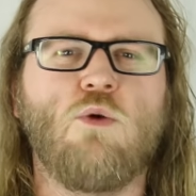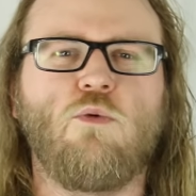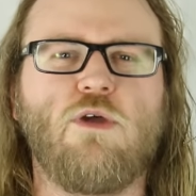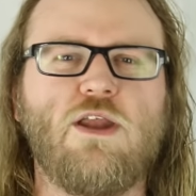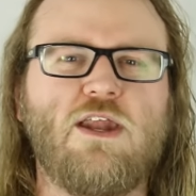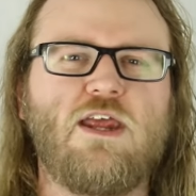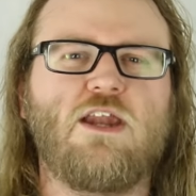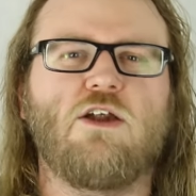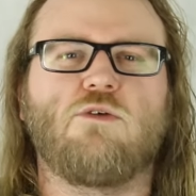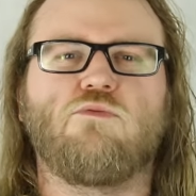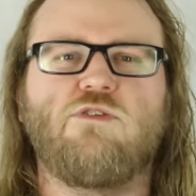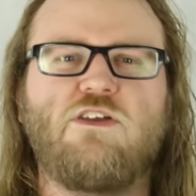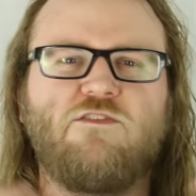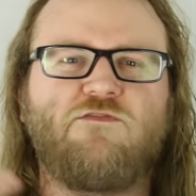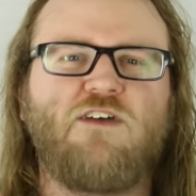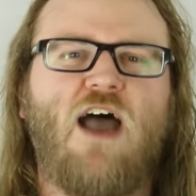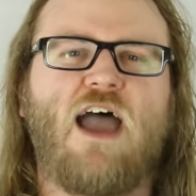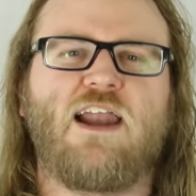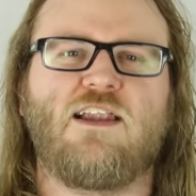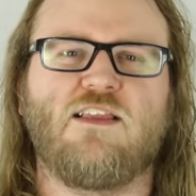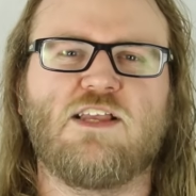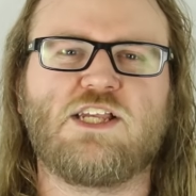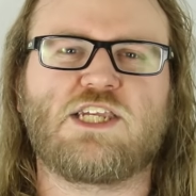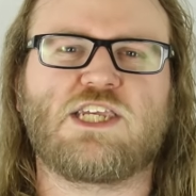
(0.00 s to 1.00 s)
We need a
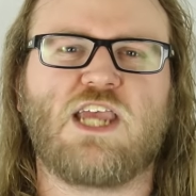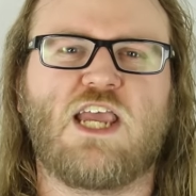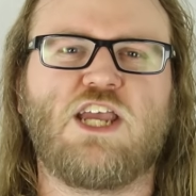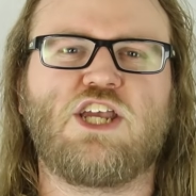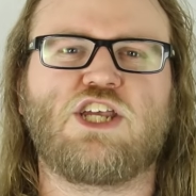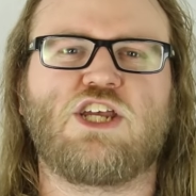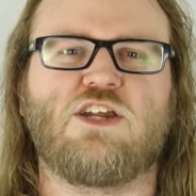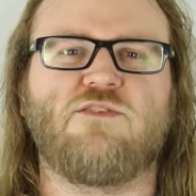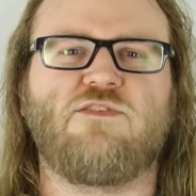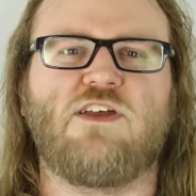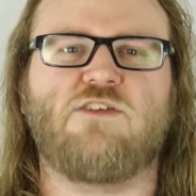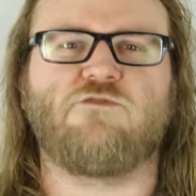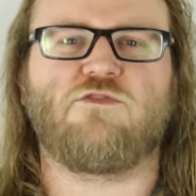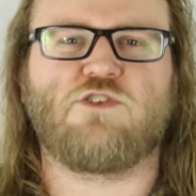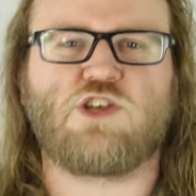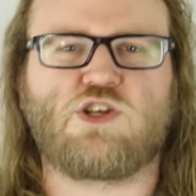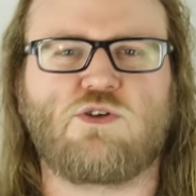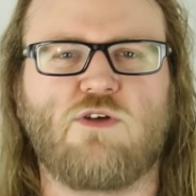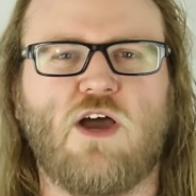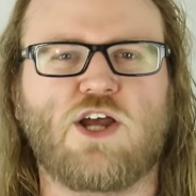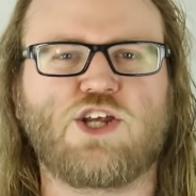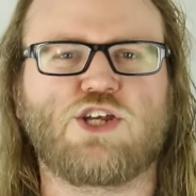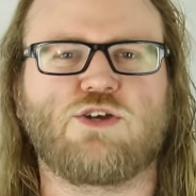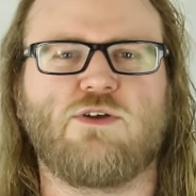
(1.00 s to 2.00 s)
revitalization of
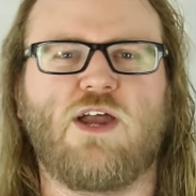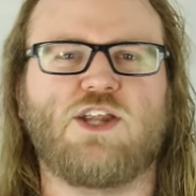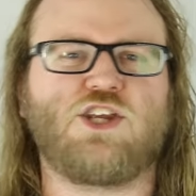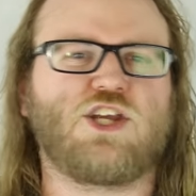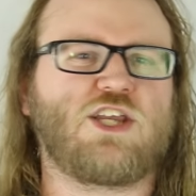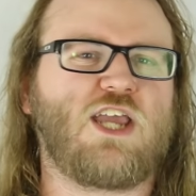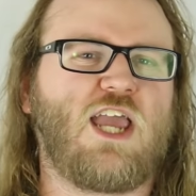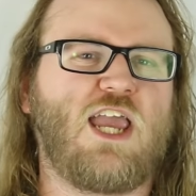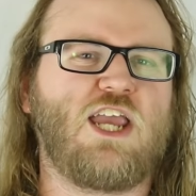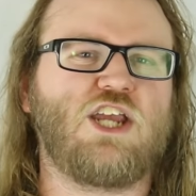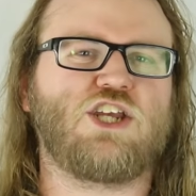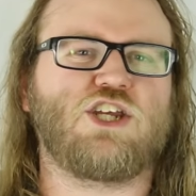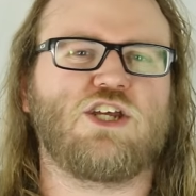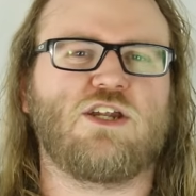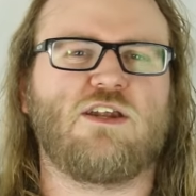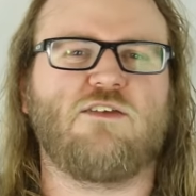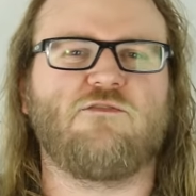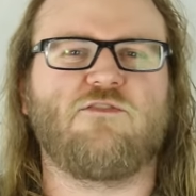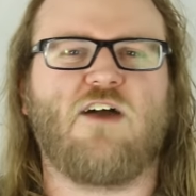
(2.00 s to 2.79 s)
infrastructure, education,